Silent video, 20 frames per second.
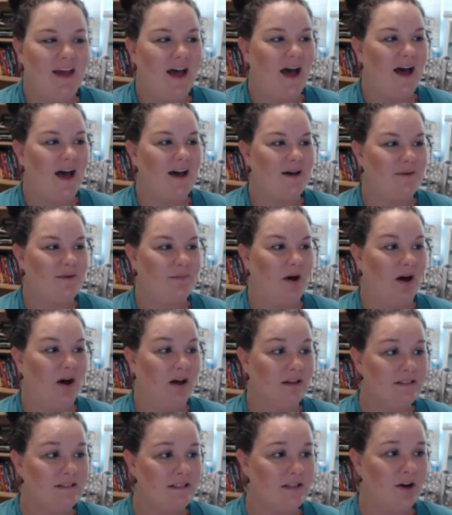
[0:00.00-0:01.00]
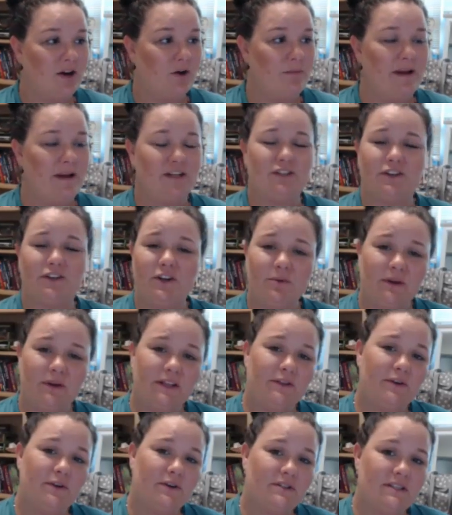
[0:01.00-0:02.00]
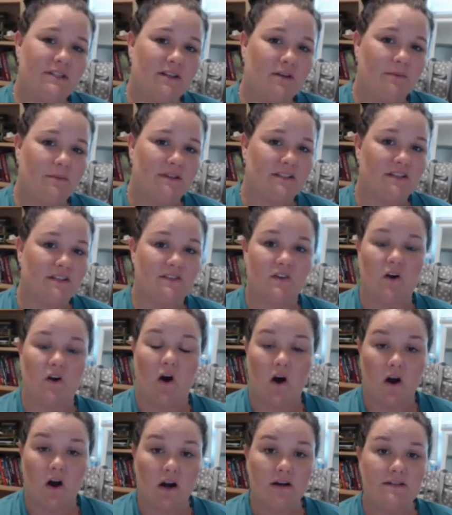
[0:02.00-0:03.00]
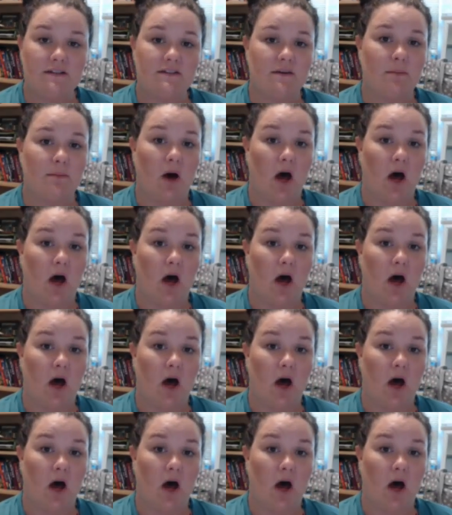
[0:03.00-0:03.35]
Also, make sure you read through your syllabus because there are some